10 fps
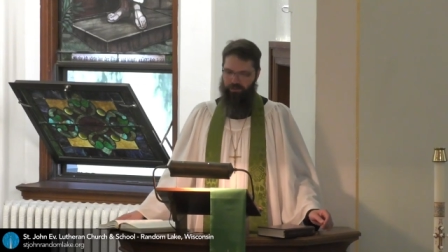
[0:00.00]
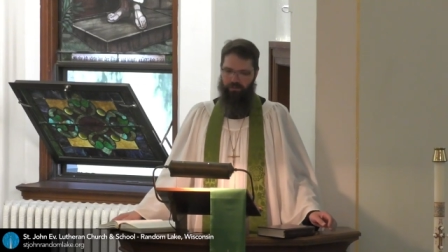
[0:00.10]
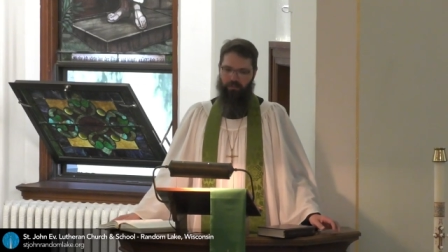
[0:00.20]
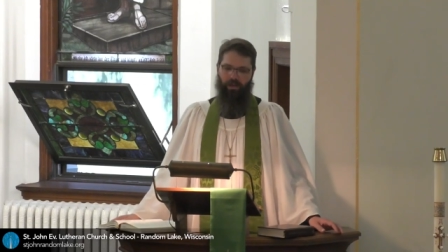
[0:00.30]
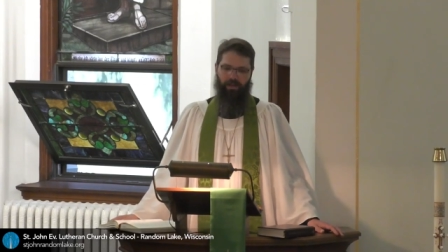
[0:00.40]
to
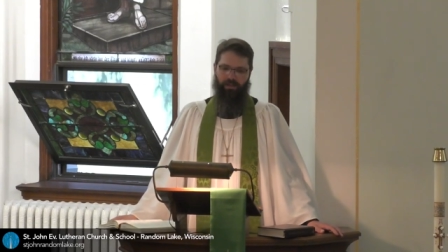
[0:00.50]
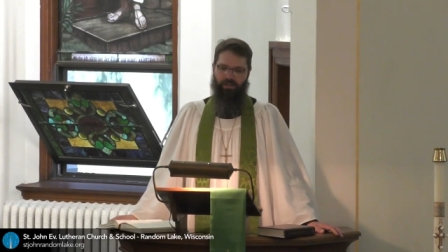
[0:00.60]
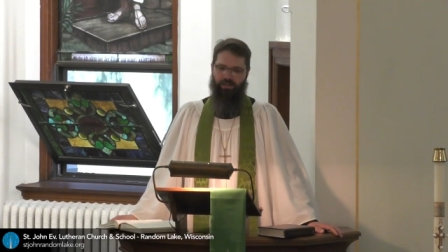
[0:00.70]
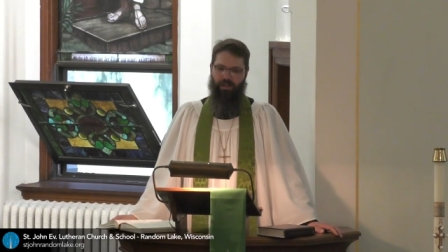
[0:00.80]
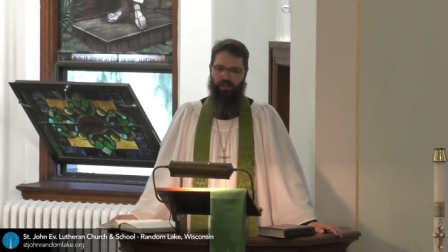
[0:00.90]
remind
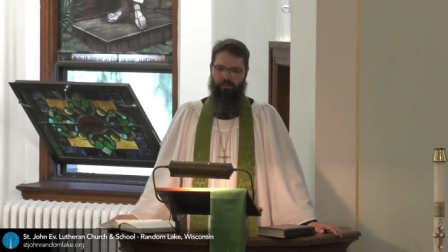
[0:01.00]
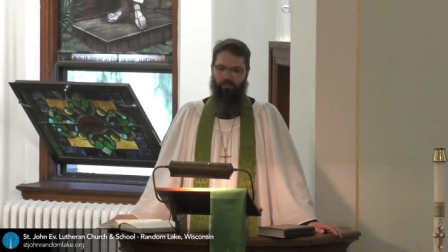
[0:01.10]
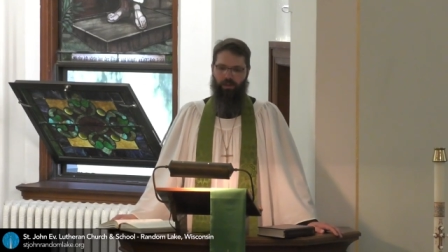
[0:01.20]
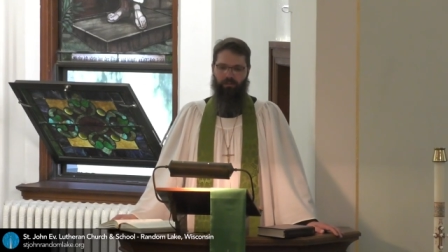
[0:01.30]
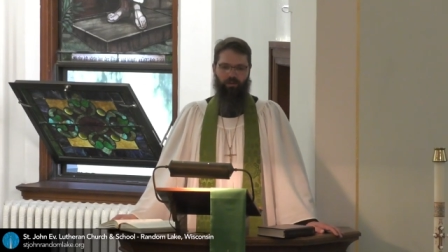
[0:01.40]
us that
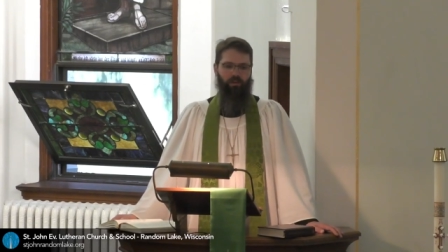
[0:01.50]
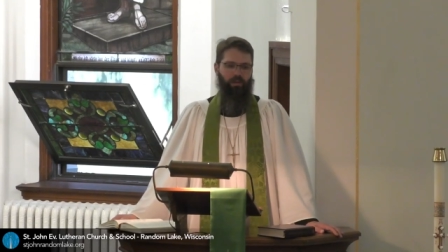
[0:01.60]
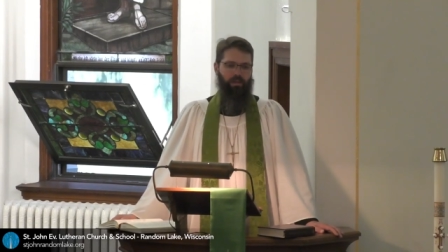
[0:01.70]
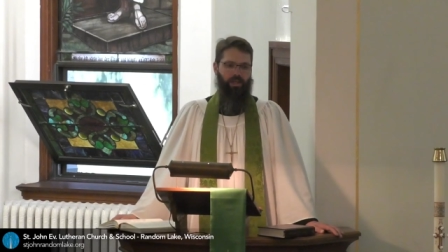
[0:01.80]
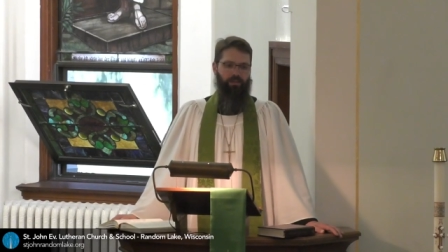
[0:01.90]
whatever
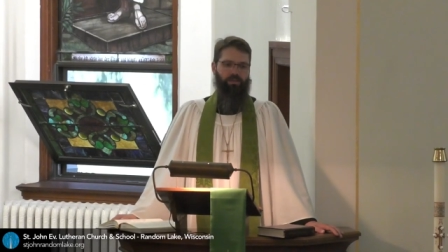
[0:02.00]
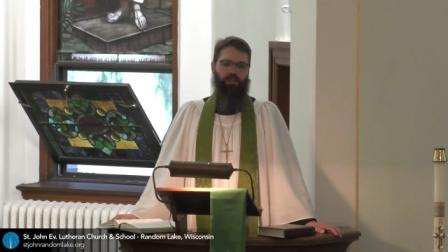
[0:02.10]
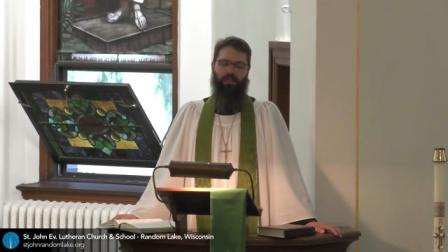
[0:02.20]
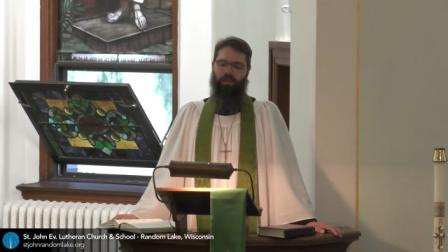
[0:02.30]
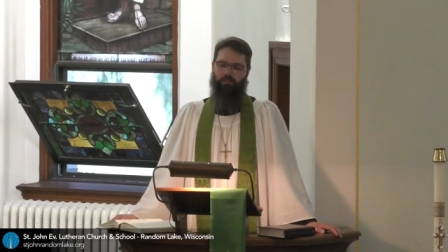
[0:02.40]
gifts
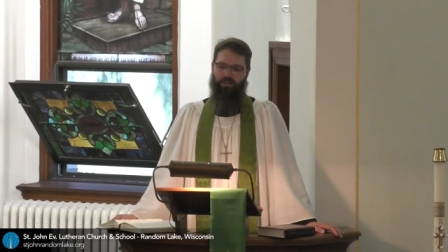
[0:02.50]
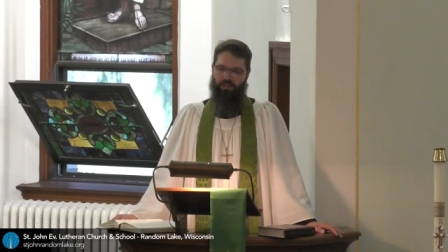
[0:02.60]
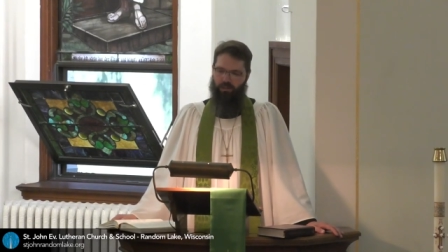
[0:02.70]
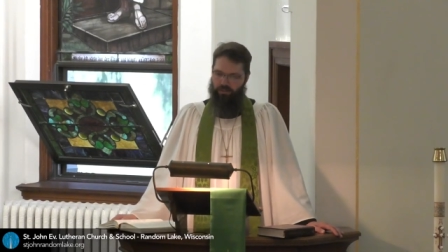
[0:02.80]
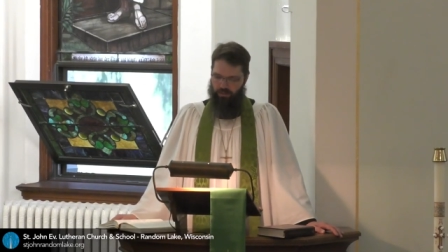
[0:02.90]
that God
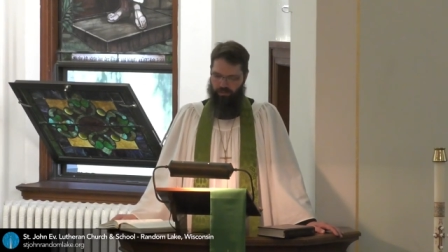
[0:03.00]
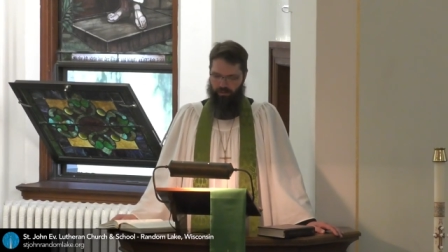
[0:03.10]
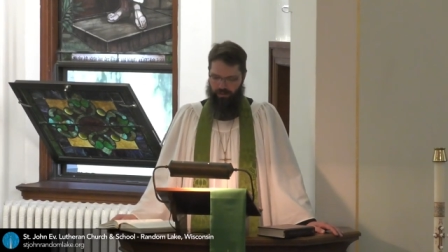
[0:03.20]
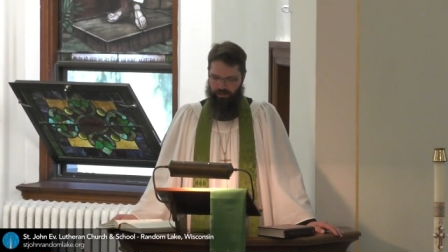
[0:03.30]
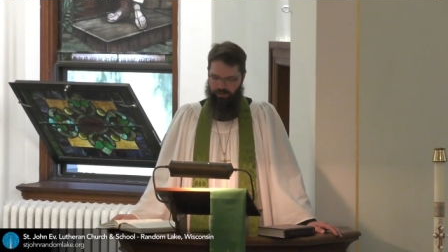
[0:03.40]
bestows
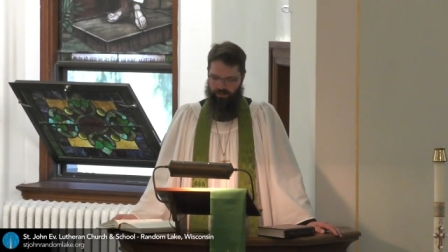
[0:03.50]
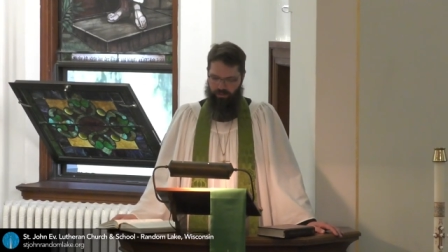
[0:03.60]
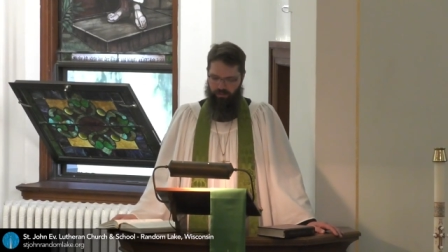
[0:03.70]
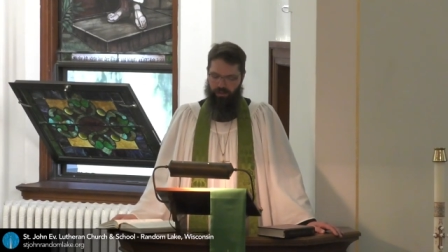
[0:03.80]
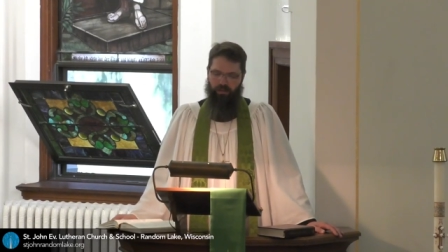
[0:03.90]
upon us
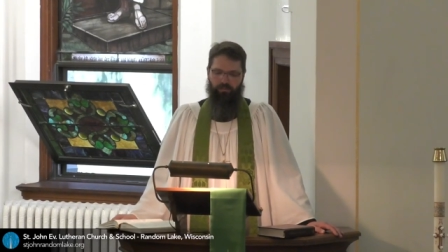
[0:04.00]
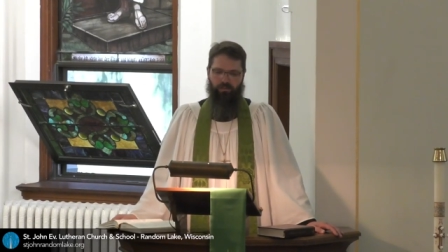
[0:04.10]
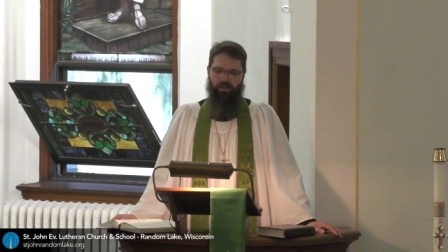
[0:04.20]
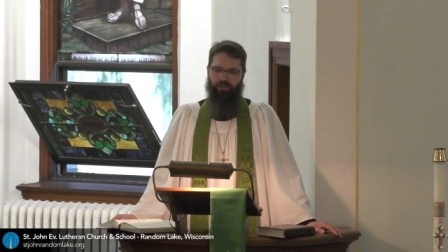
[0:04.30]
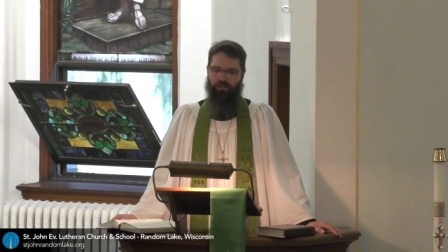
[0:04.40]
are not
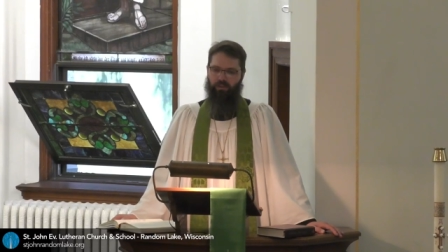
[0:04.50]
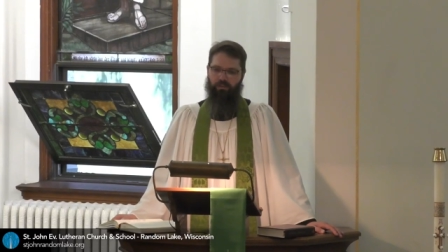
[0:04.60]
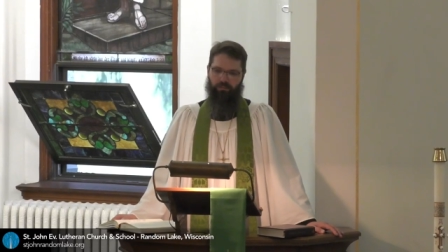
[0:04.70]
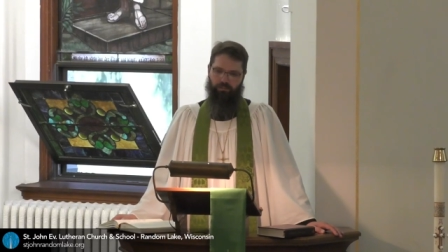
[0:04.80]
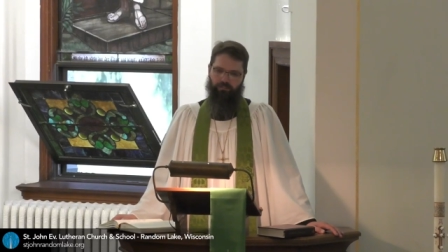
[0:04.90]
for us
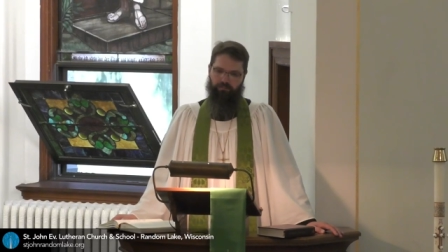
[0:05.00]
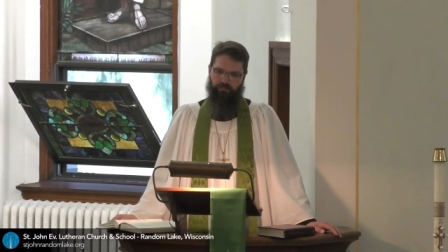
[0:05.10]
alone.